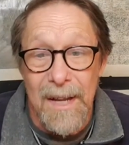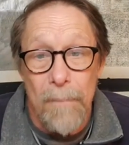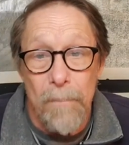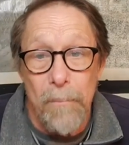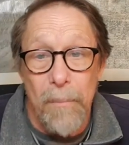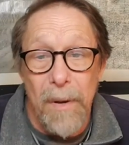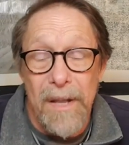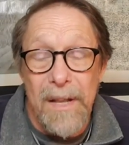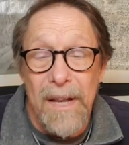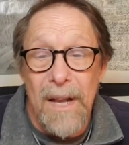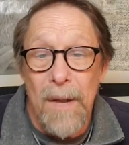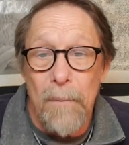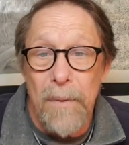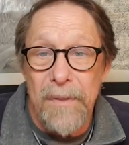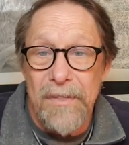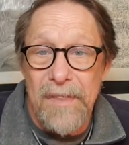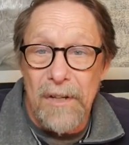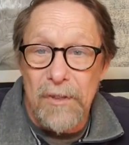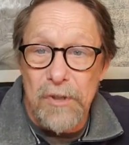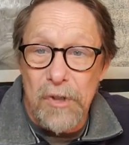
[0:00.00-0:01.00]
But but
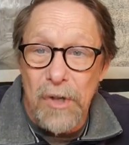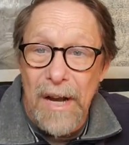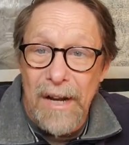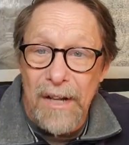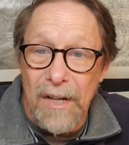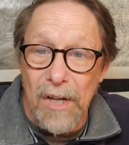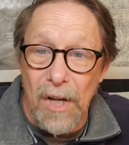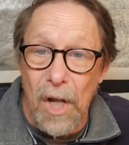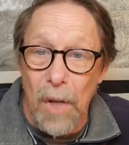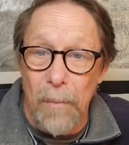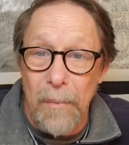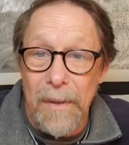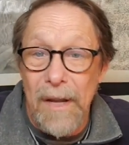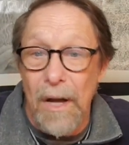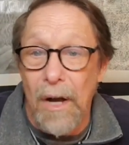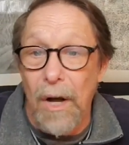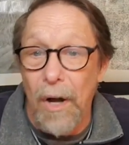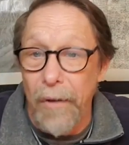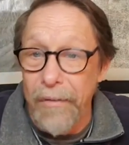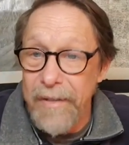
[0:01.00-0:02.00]
they'll try to call me
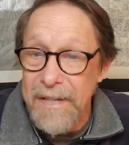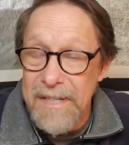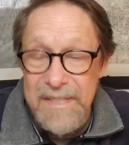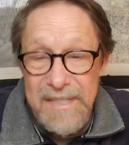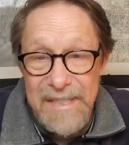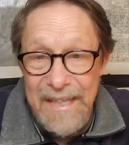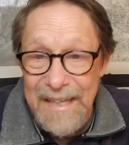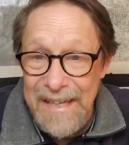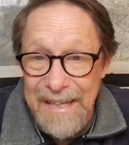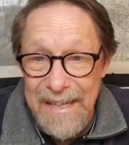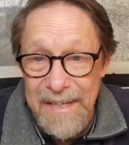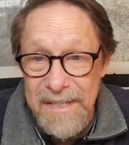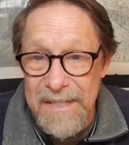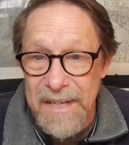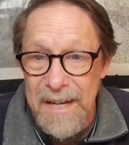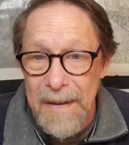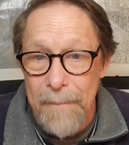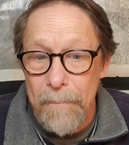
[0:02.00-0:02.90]
all these things,